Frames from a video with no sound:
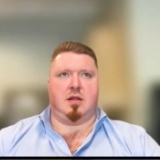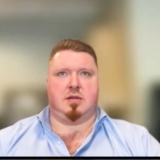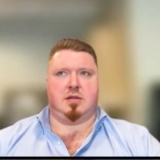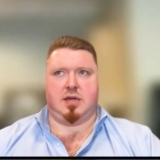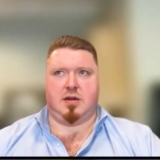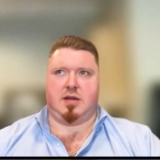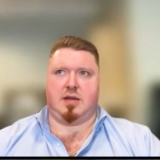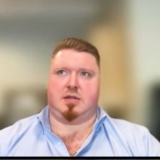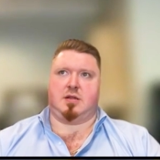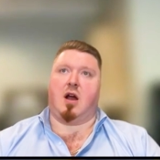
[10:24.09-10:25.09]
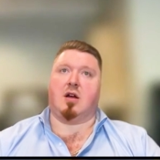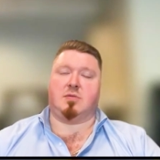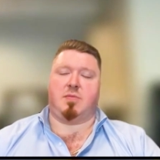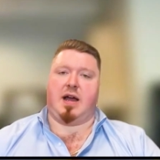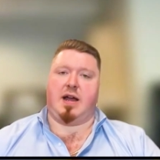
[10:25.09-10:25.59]
serious
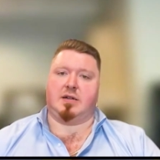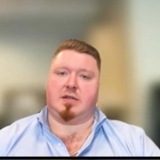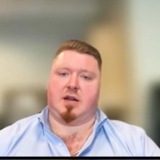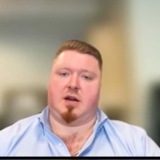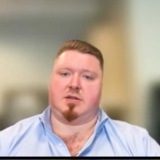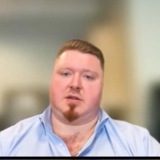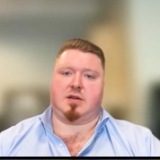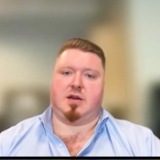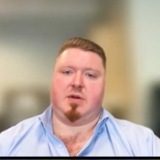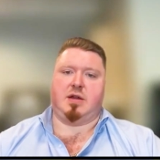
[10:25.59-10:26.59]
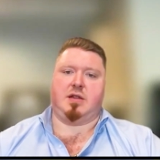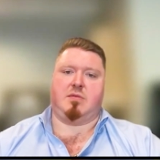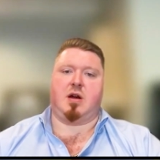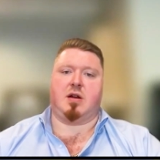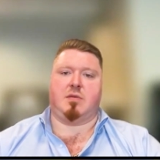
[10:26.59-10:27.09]
large buyers can also come into the
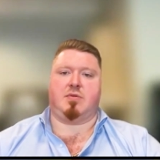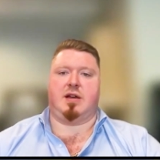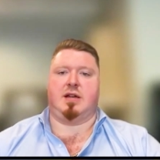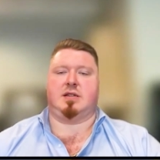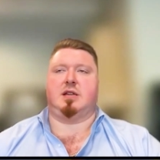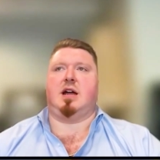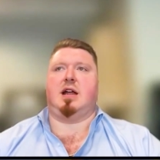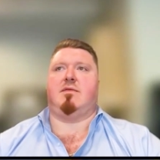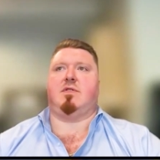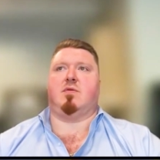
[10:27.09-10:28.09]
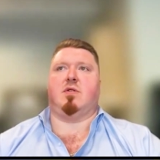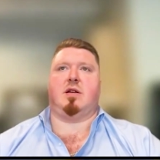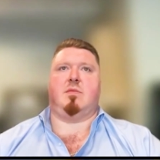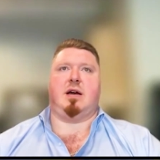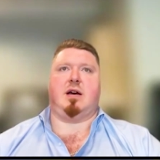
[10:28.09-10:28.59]
marketplace and not have to
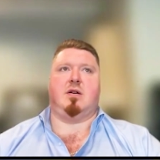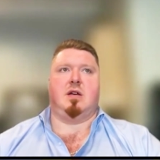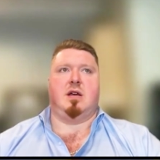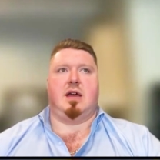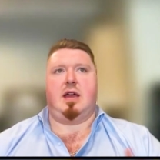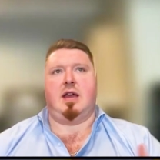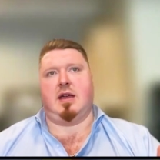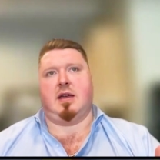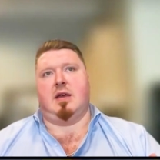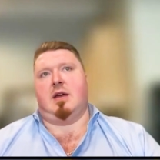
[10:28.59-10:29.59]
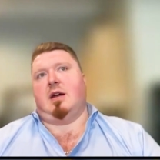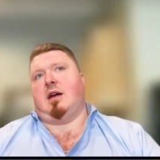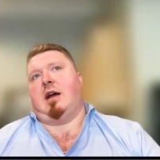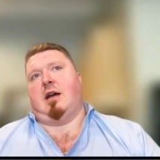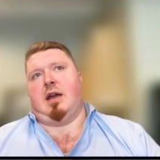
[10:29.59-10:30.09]
worry about, hey,
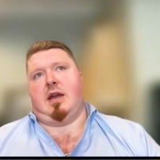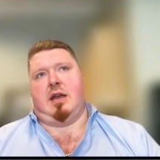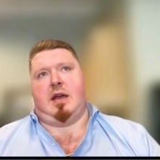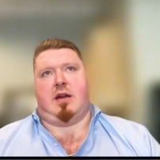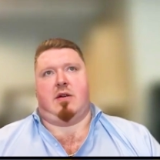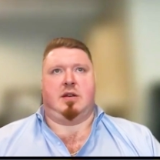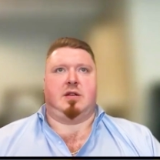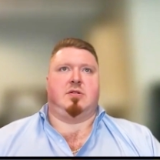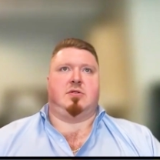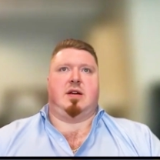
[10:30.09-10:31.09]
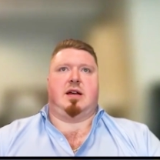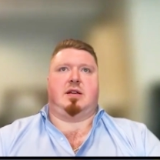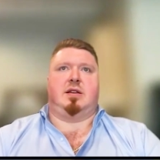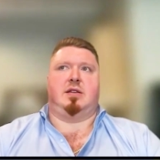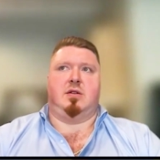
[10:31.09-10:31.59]
I don't need to go
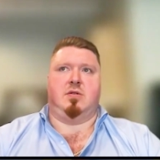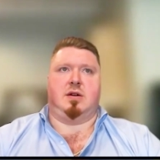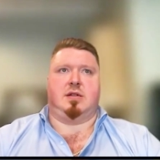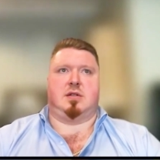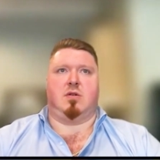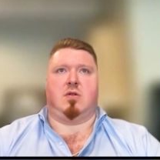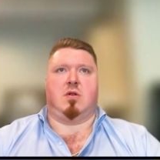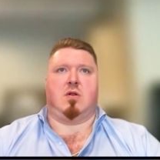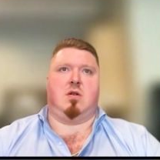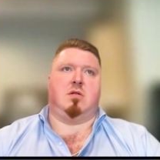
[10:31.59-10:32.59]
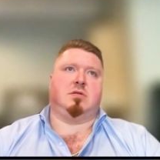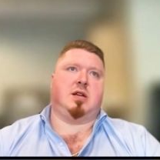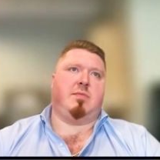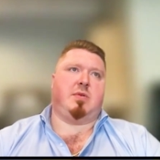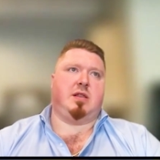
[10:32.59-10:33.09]
directly to a store or
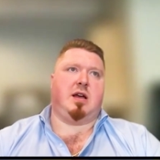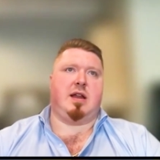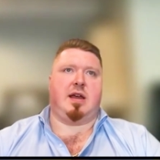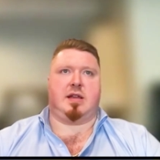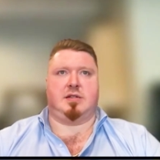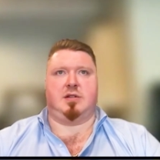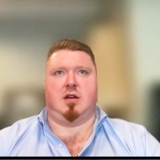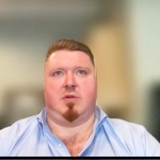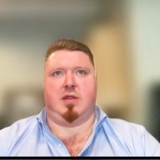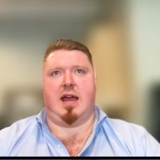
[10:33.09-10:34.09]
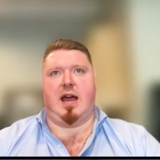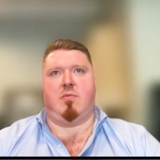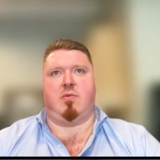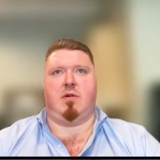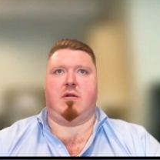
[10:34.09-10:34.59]
shop online. I can just jump in the
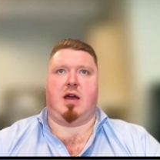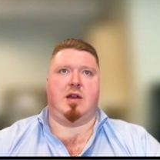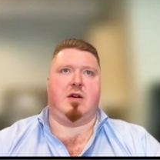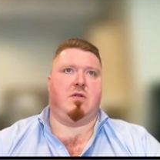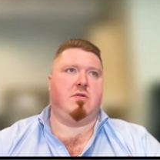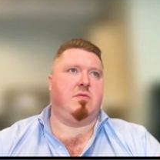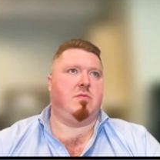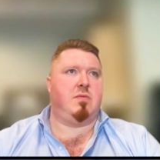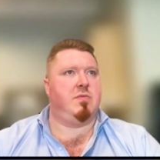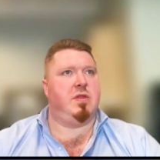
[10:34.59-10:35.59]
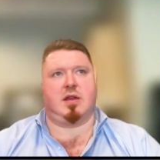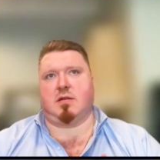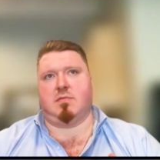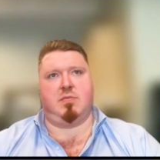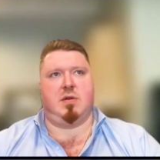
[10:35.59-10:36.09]
app. I know
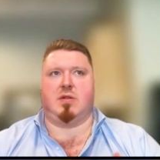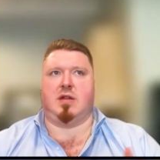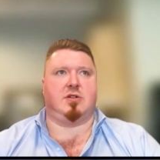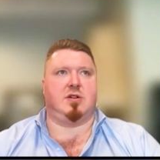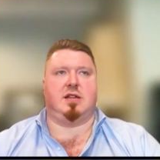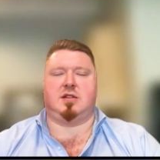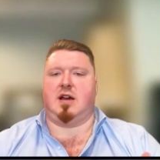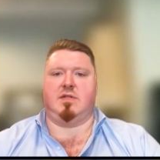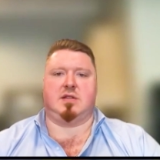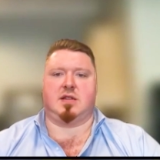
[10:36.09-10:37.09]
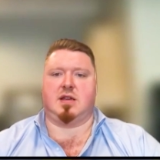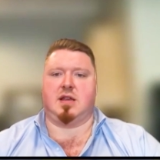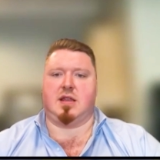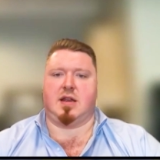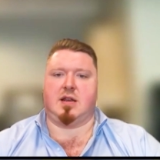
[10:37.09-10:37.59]
the people that I trust, obviously,
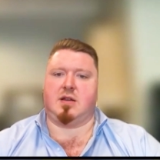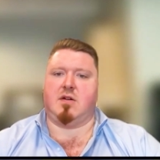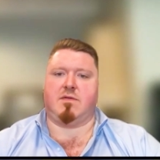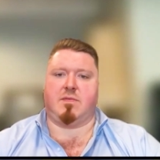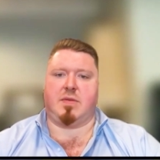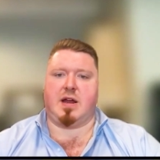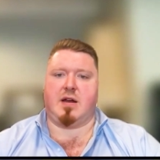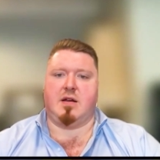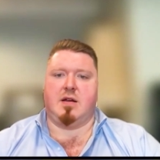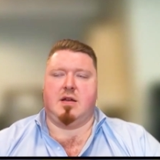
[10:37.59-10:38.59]
and then go from there.